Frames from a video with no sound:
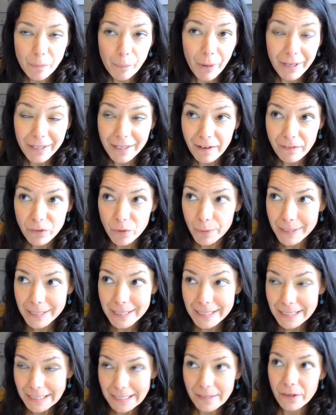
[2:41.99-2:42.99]
Probably everyone's
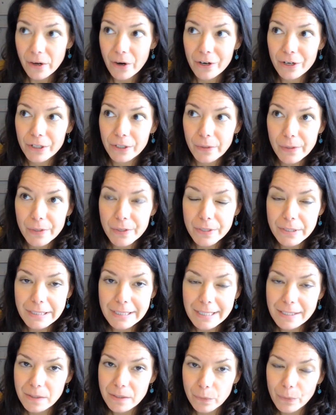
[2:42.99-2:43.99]
seen the articles
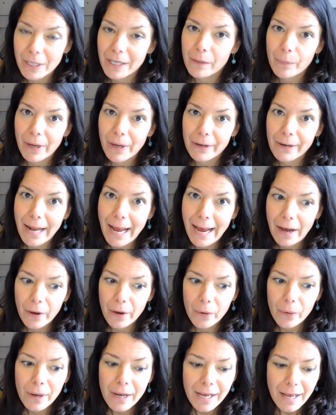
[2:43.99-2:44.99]
this week about
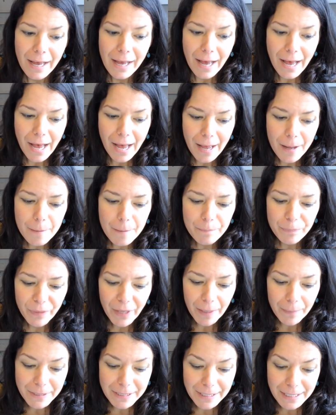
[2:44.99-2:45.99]
how
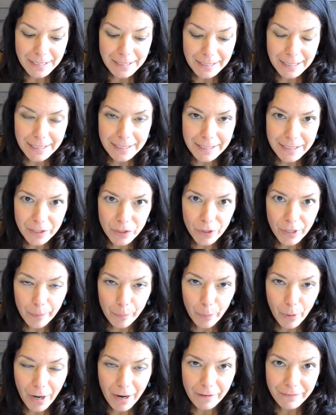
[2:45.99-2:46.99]
Amazon's considering
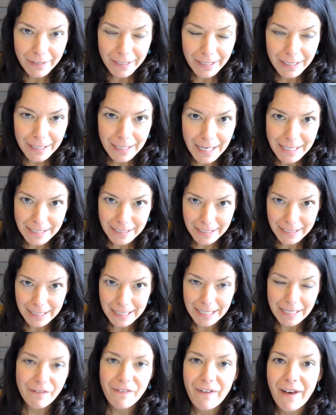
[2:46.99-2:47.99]
profit as a
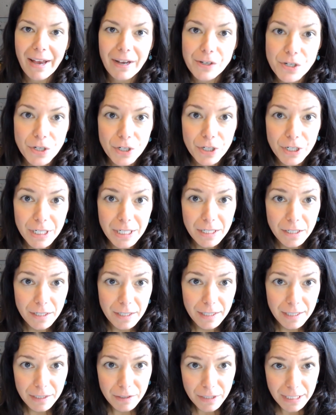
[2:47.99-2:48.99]
key factor
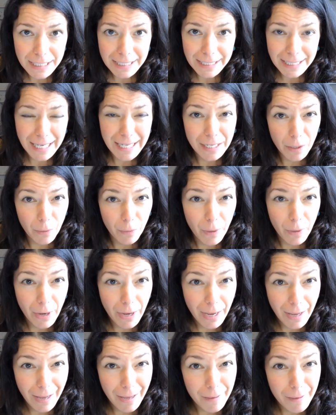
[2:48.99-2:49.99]
in deciding
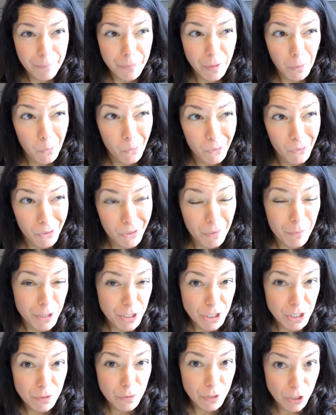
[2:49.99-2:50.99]
the order in
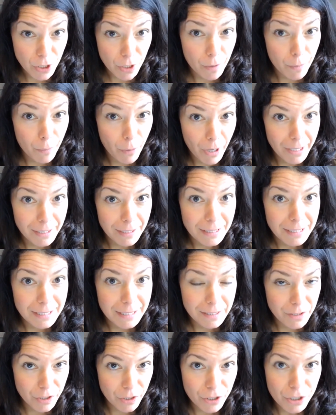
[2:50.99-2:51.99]
which to return products in
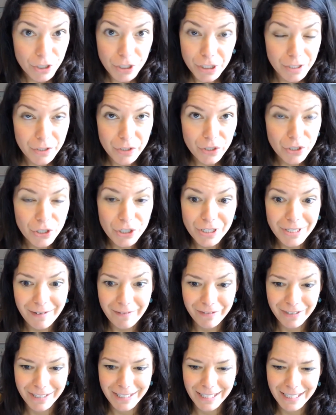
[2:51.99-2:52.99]
search, and search is
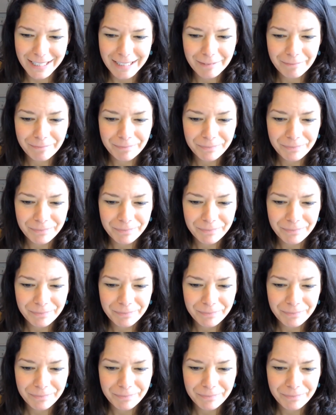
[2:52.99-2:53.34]
everything.